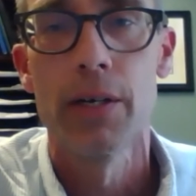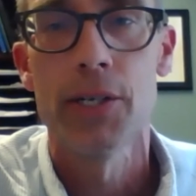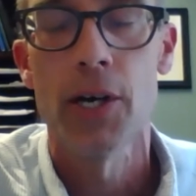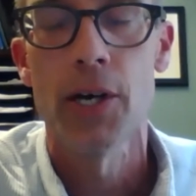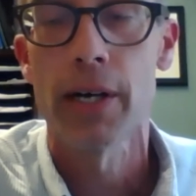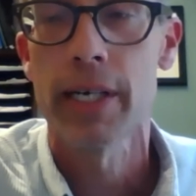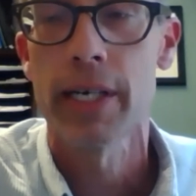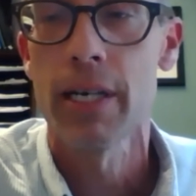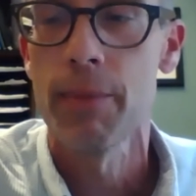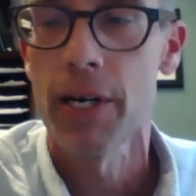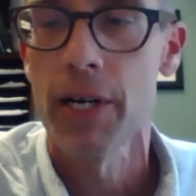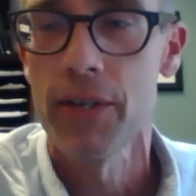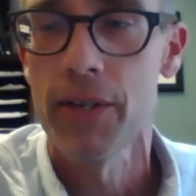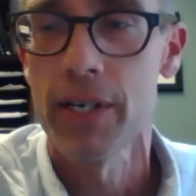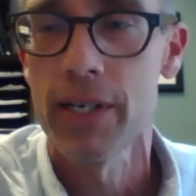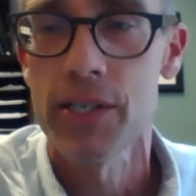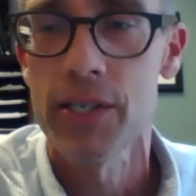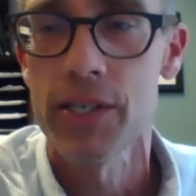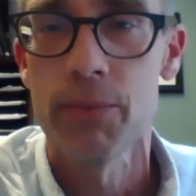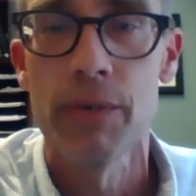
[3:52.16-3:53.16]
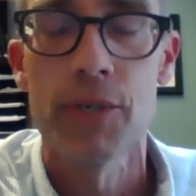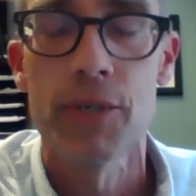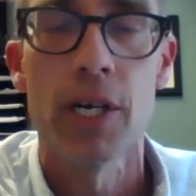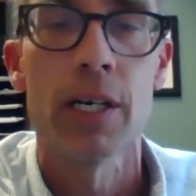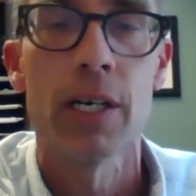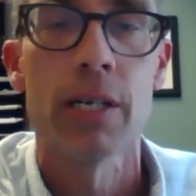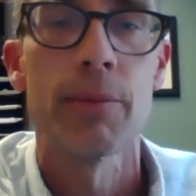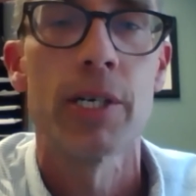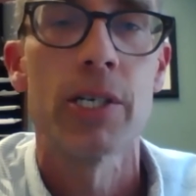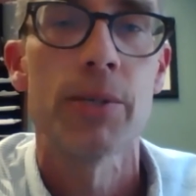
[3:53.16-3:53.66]
talking about things that we've
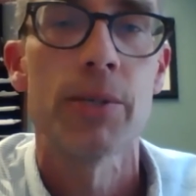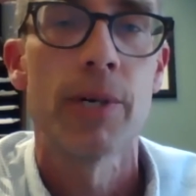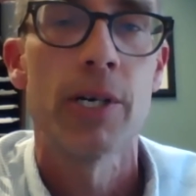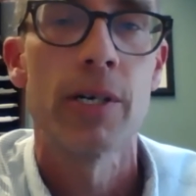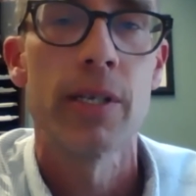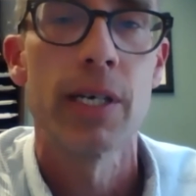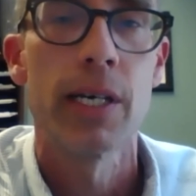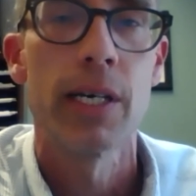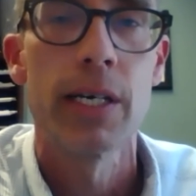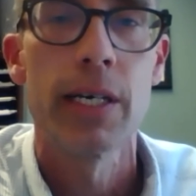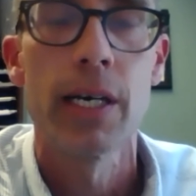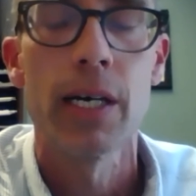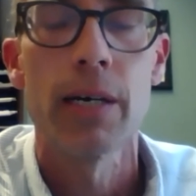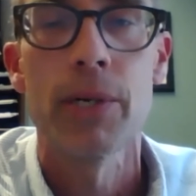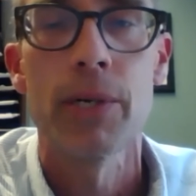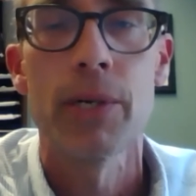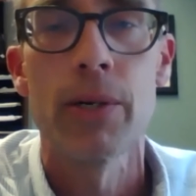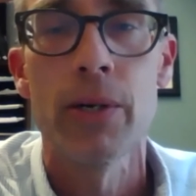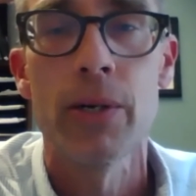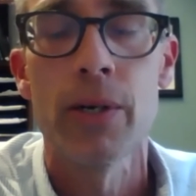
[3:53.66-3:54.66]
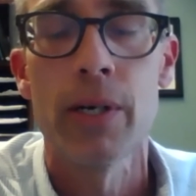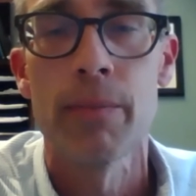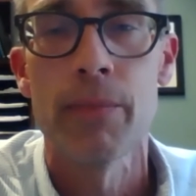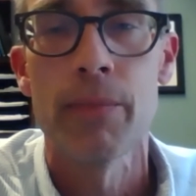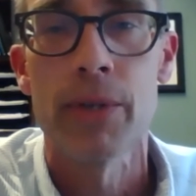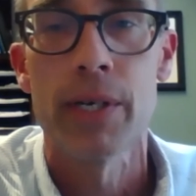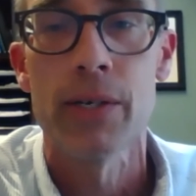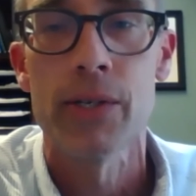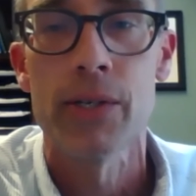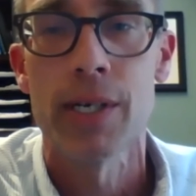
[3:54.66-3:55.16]
talked about as part of the AGEP program,
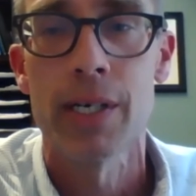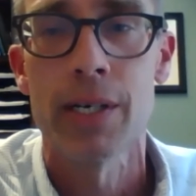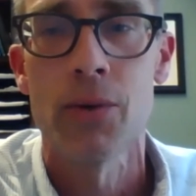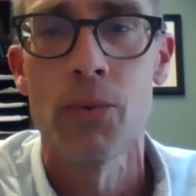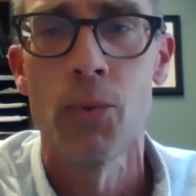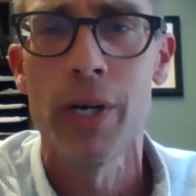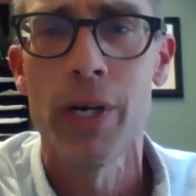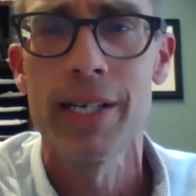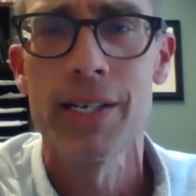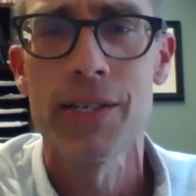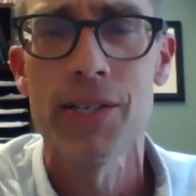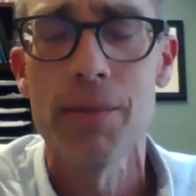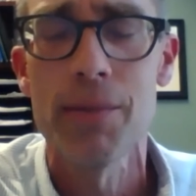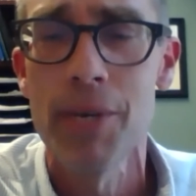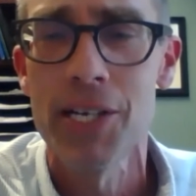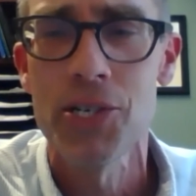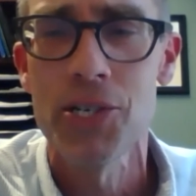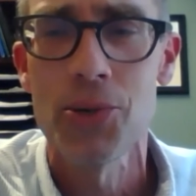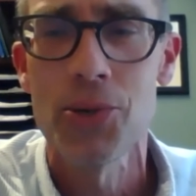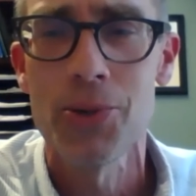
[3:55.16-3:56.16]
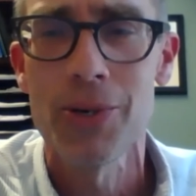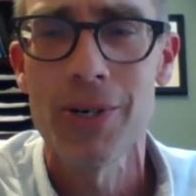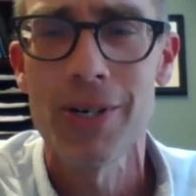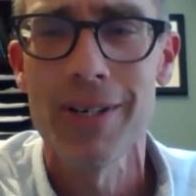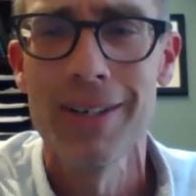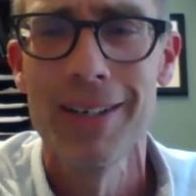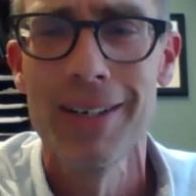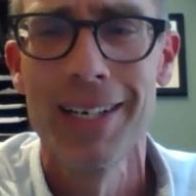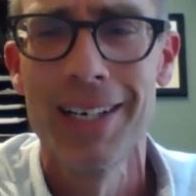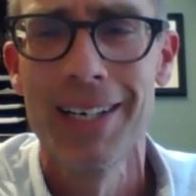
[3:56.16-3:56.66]
things like what is a
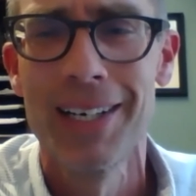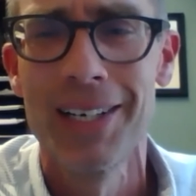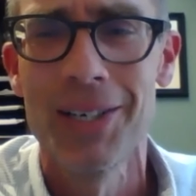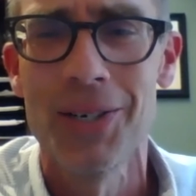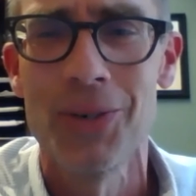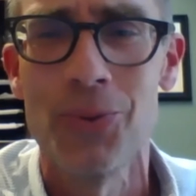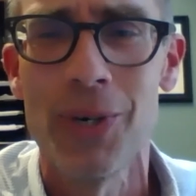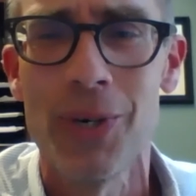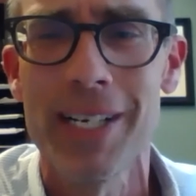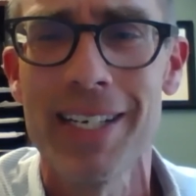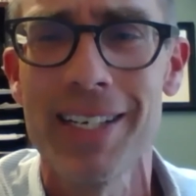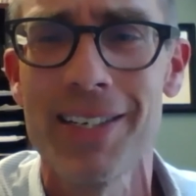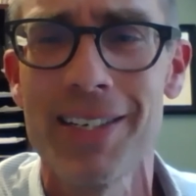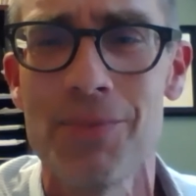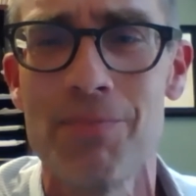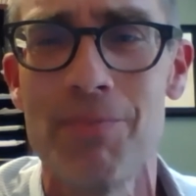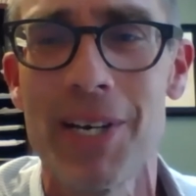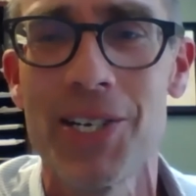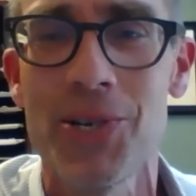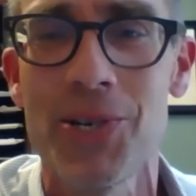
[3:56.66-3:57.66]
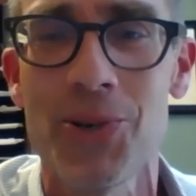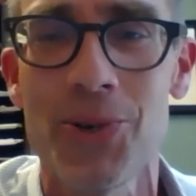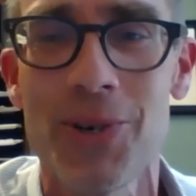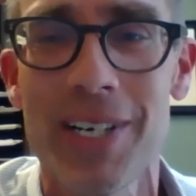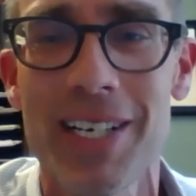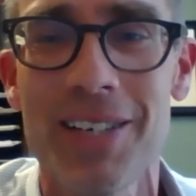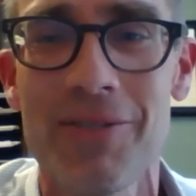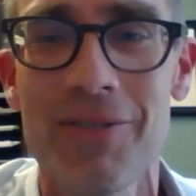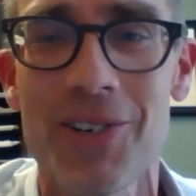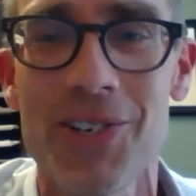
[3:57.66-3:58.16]
mentor, what is
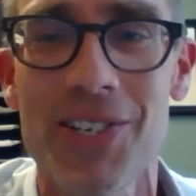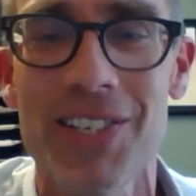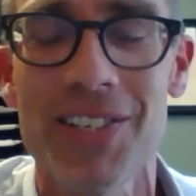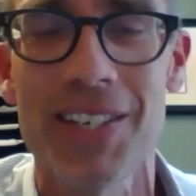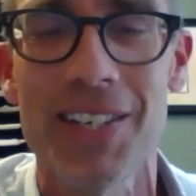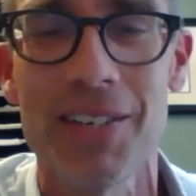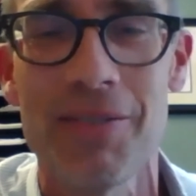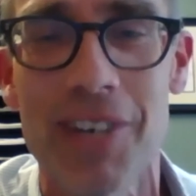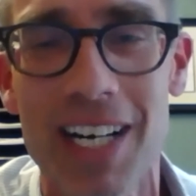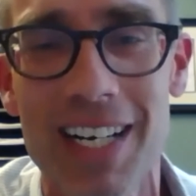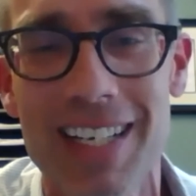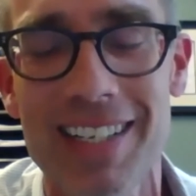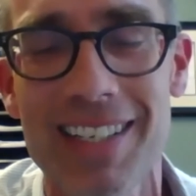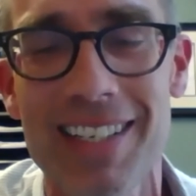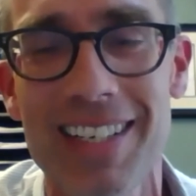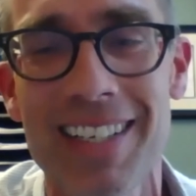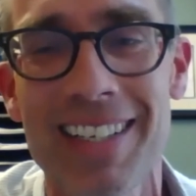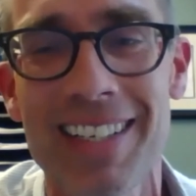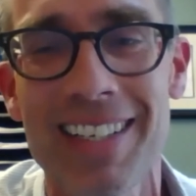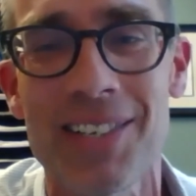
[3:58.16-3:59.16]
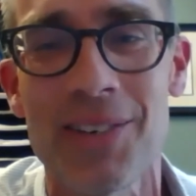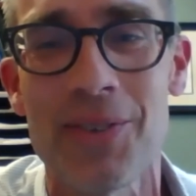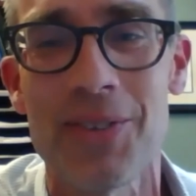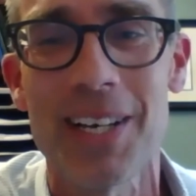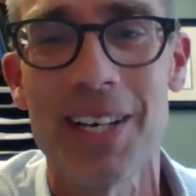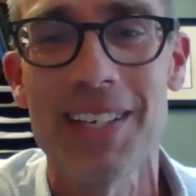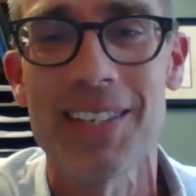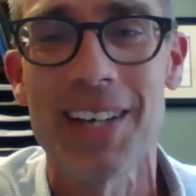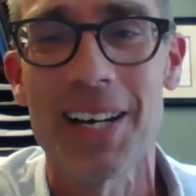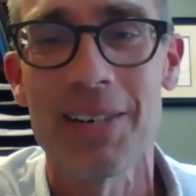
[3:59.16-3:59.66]
mentoring versus advising. So
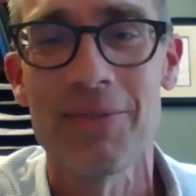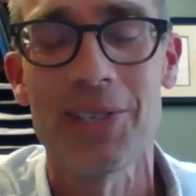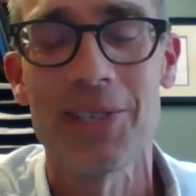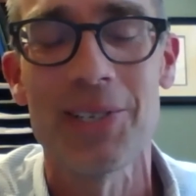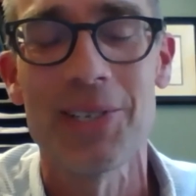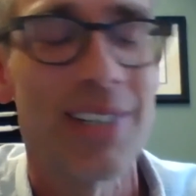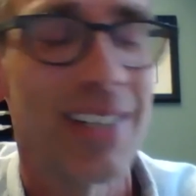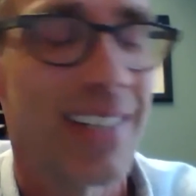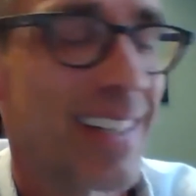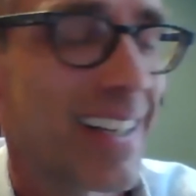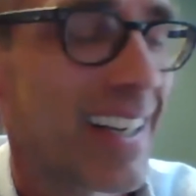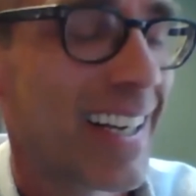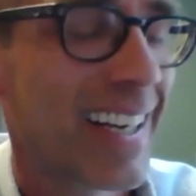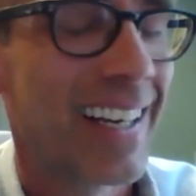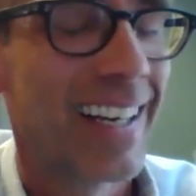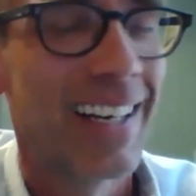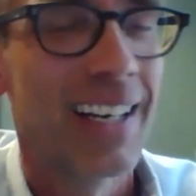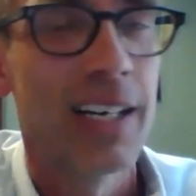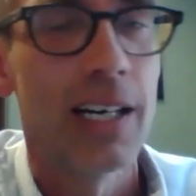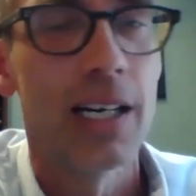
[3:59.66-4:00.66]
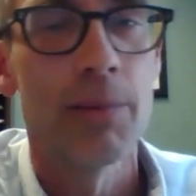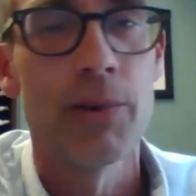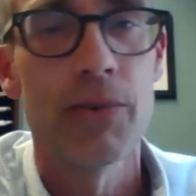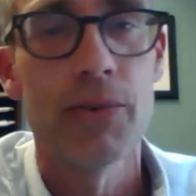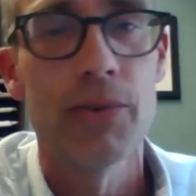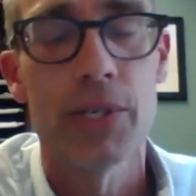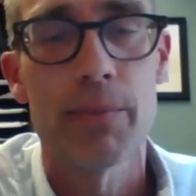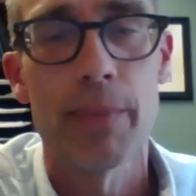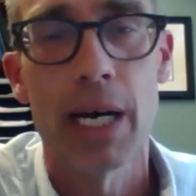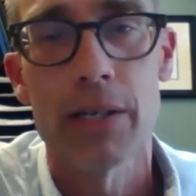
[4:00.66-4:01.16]
things I've learned
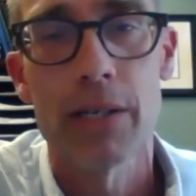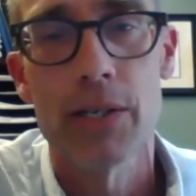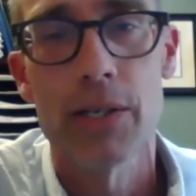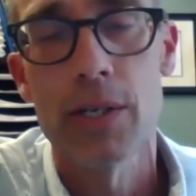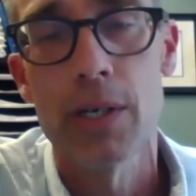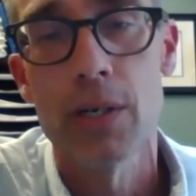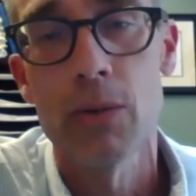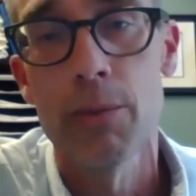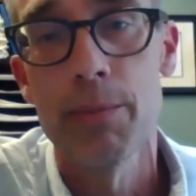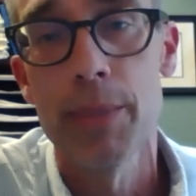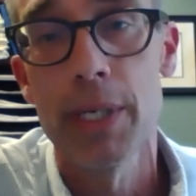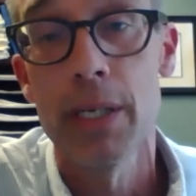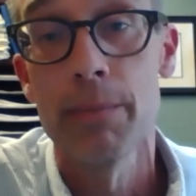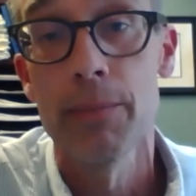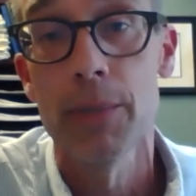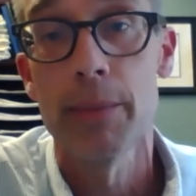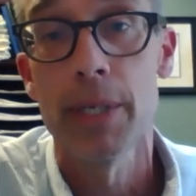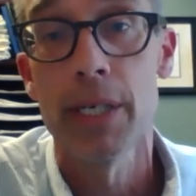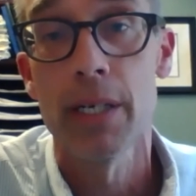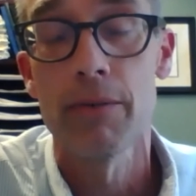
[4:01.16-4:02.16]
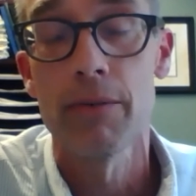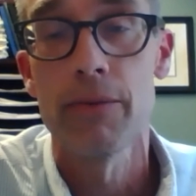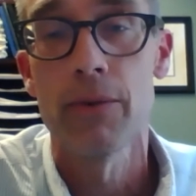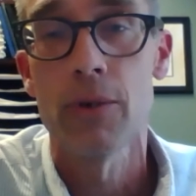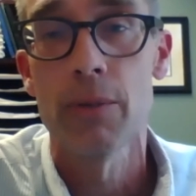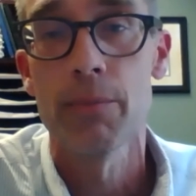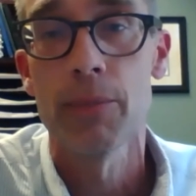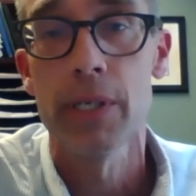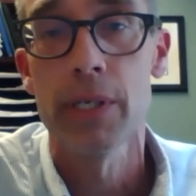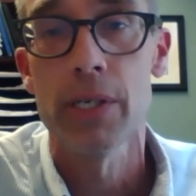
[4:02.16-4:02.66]
over this past year we'll be implementing
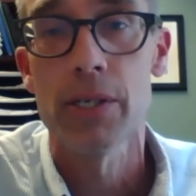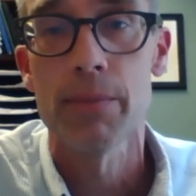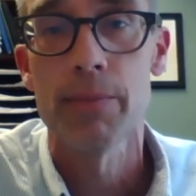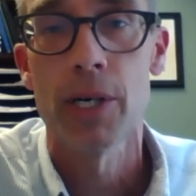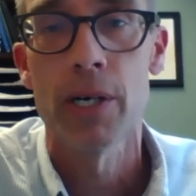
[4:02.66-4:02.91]
formally as